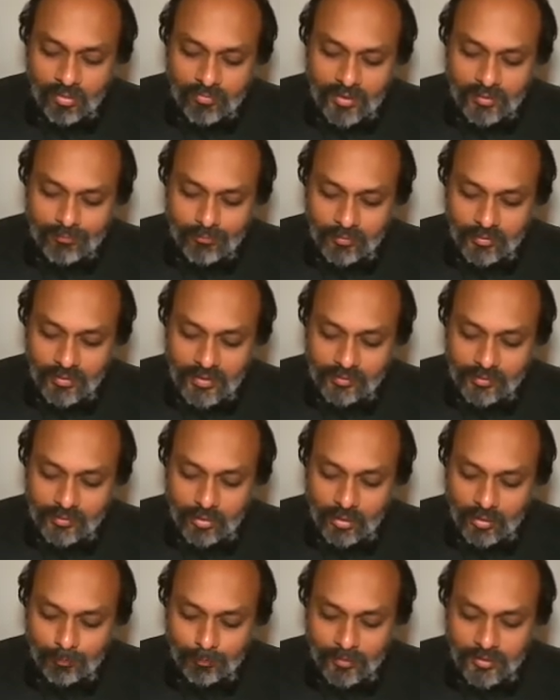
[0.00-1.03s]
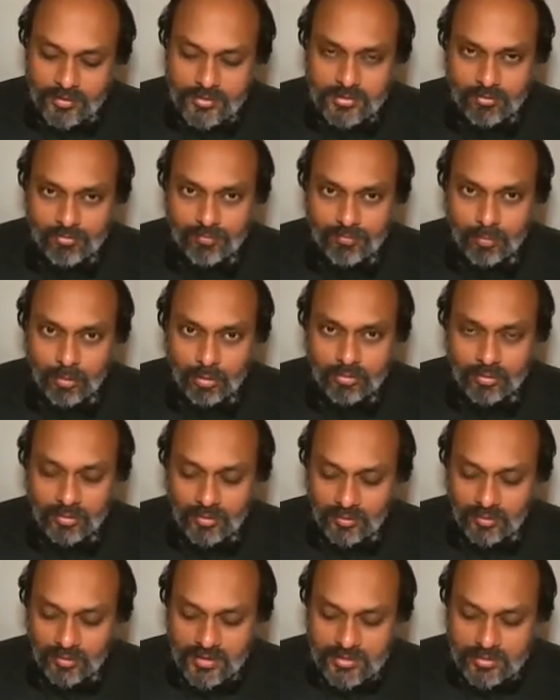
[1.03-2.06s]
we have to take the components of both
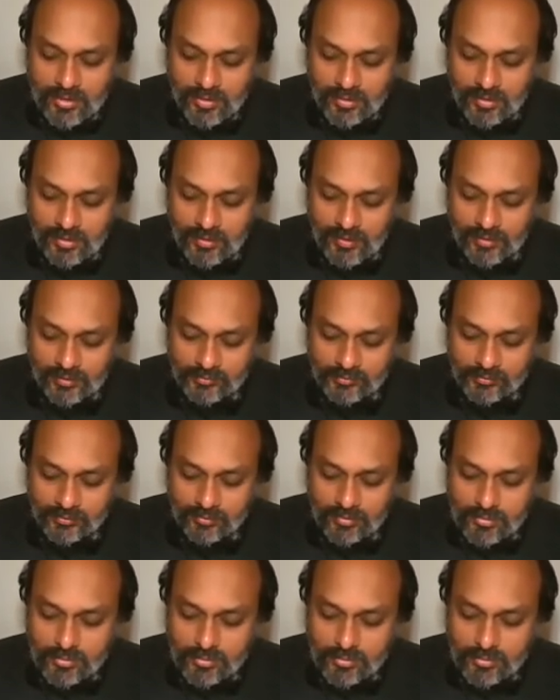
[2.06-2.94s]
in the horizontal direction.